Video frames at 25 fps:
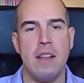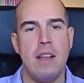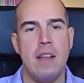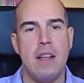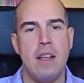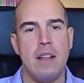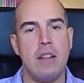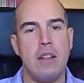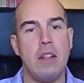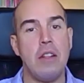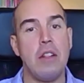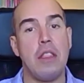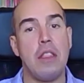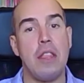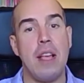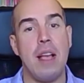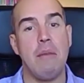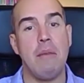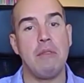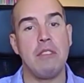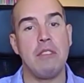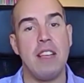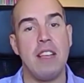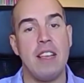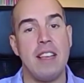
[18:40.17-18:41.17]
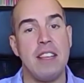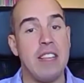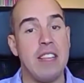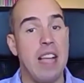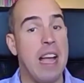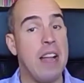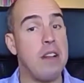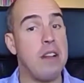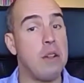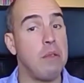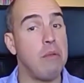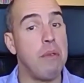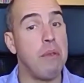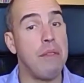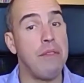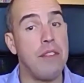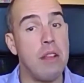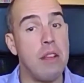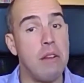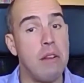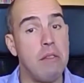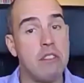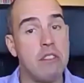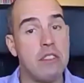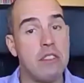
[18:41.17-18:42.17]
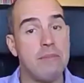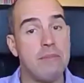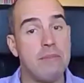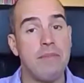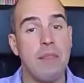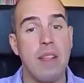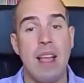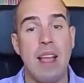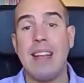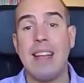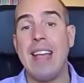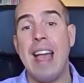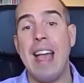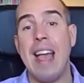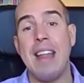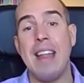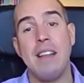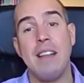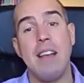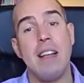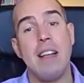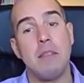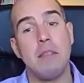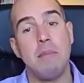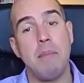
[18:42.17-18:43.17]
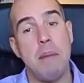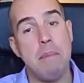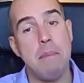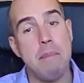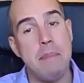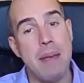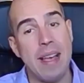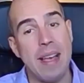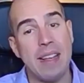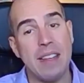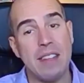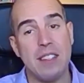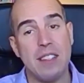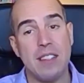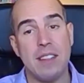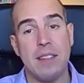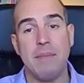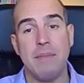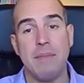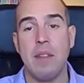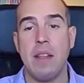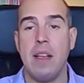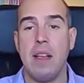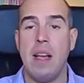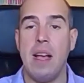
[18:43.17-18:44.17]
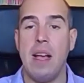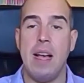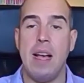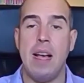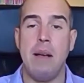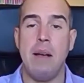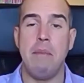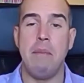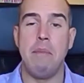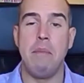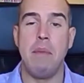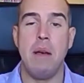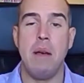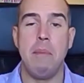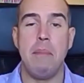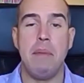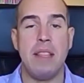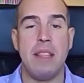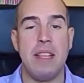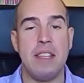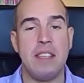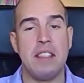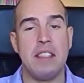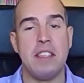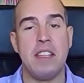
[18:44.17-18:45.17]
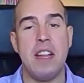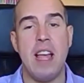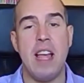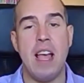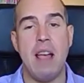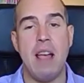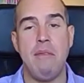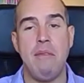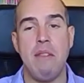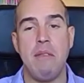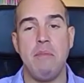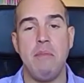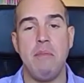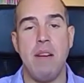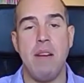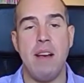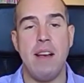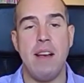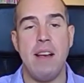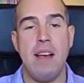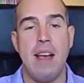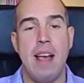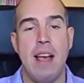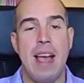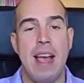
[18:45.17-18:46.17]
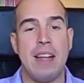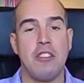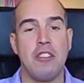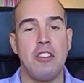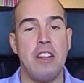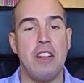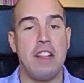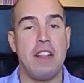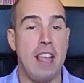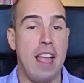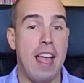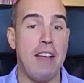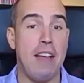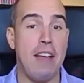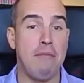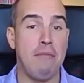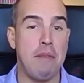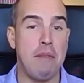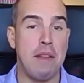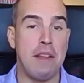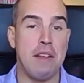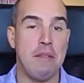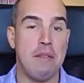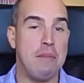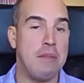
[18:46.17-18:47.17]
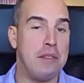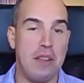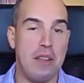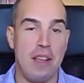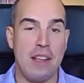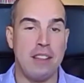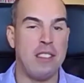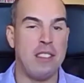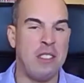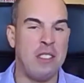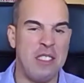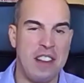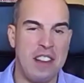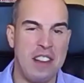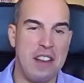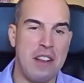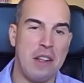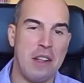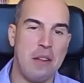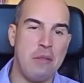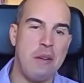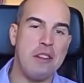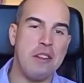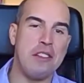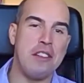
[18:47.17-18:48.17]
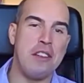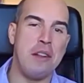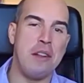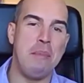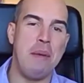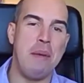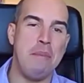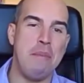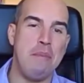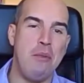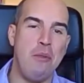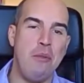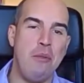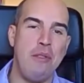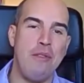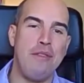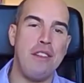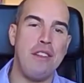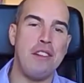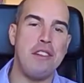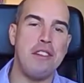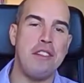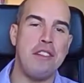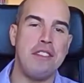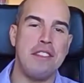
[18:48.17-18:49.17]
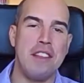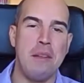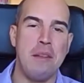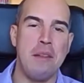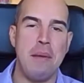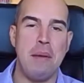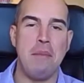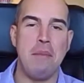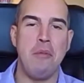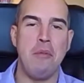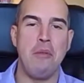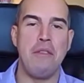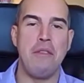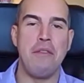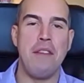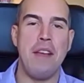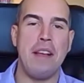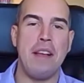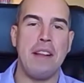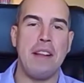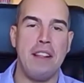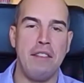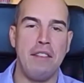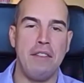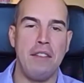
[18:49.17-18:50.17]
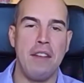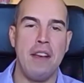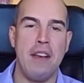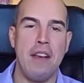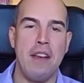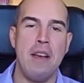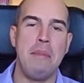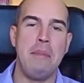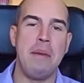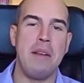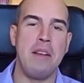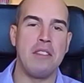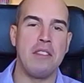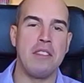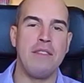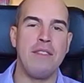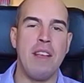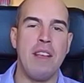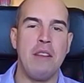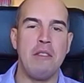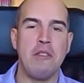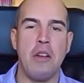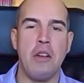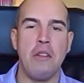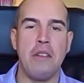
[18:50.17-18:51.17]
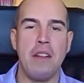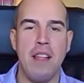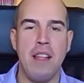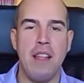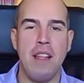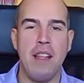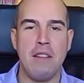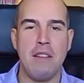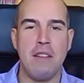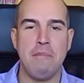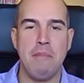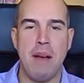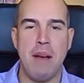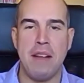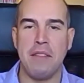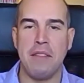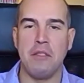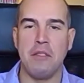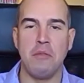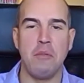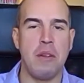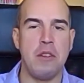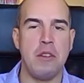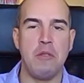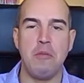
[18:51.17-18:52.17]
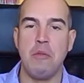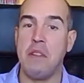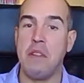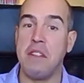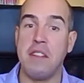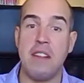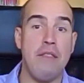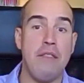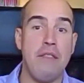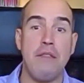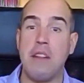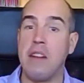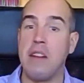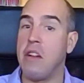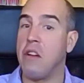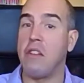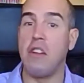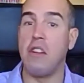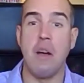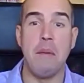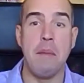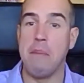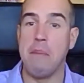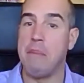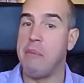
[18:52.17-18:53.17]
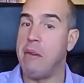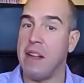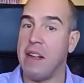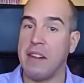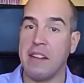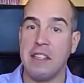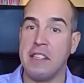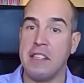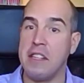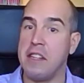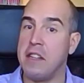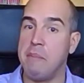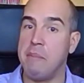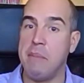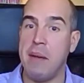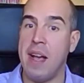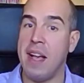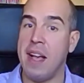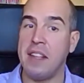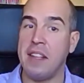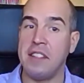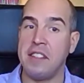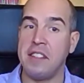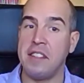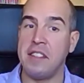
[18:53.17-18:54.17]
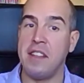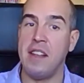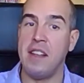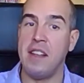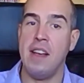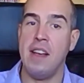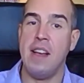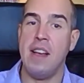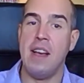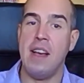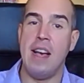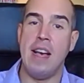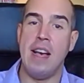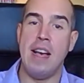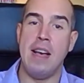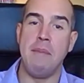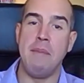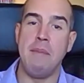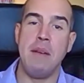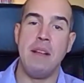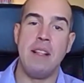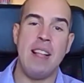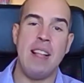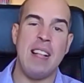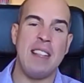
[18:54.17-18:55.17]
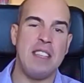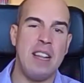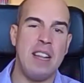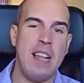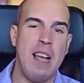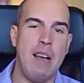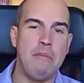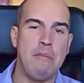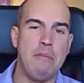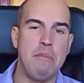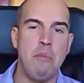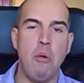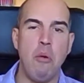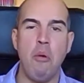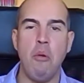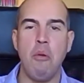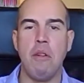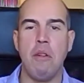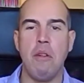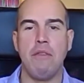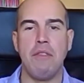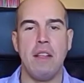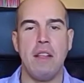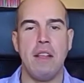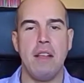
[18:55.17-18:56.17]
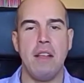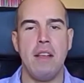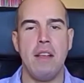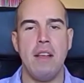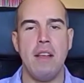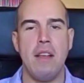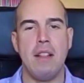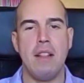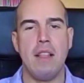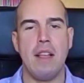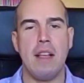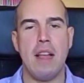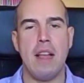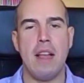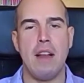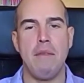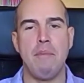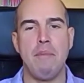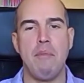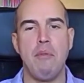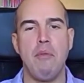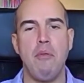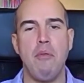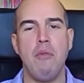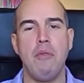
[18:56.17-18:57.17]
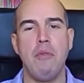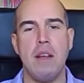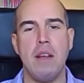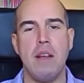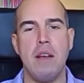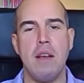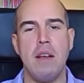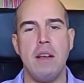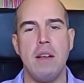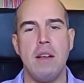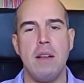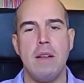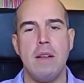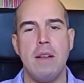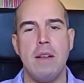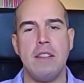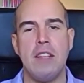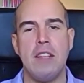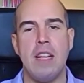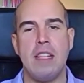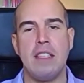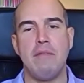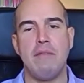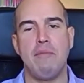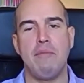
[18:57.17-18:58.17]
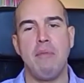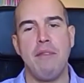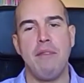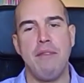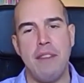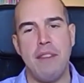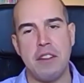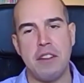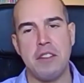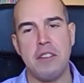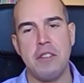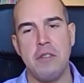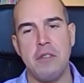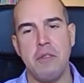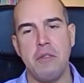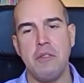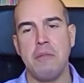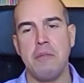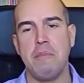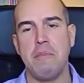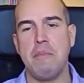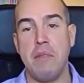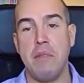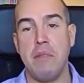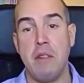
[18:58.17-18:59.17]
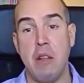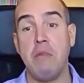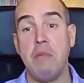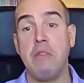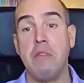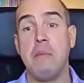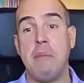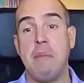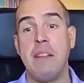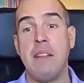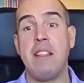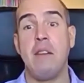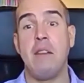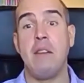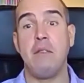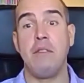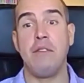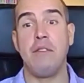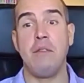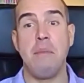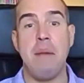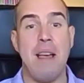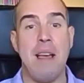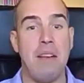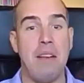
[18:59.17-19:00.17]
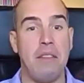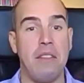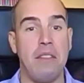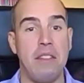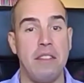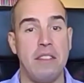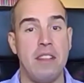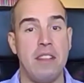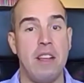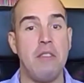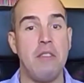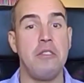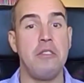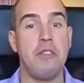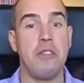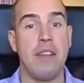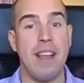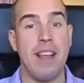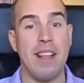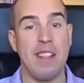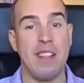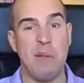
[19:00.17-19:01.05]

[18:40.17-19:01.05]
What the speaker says: The other thing I would say is annual reviews. Again, that's been mixed, but this is an area where actually they have become, as you said in the question, a bit more efficient and a bit more effective because of those online panels, which were definitely not common practice in the past. That's allowed more of the kind of broader set of professionals, notably those from health and social care, to